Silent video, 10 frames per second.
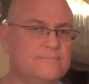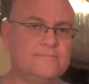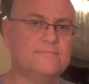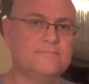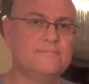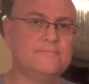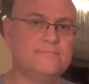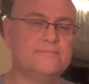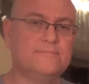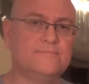
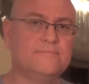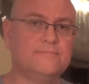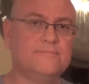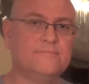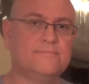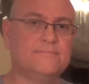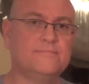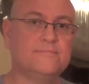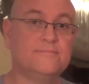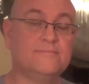
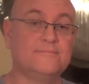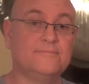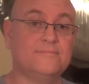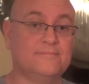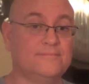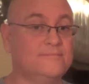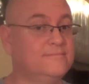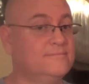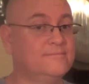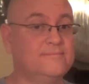(silent)